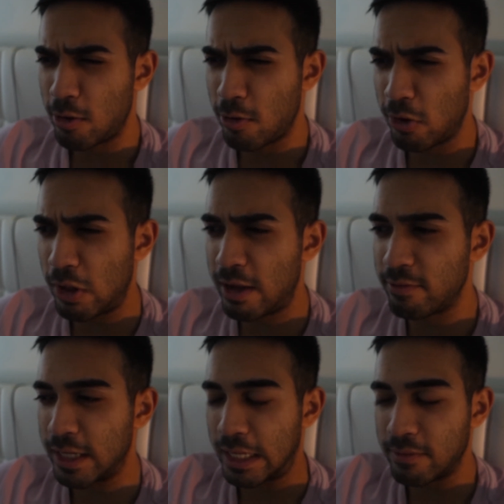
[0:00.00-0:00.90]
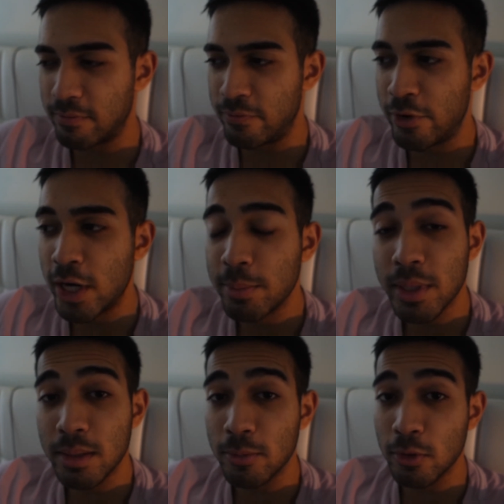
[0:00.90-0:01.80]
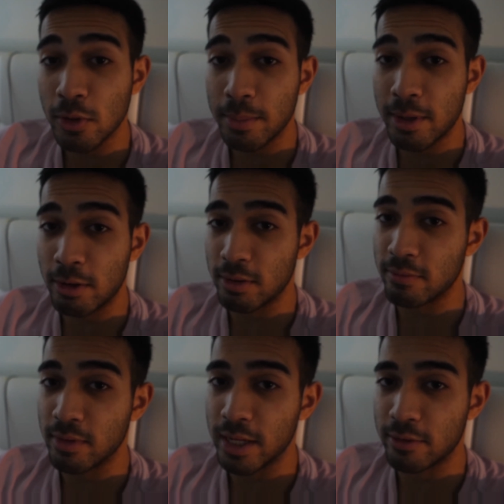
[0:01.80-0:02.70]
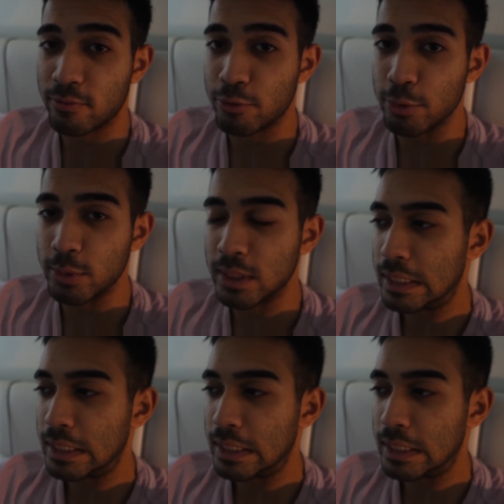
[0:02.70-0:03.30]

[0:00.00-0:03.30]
or I'll have like very minimal amount of like fruit,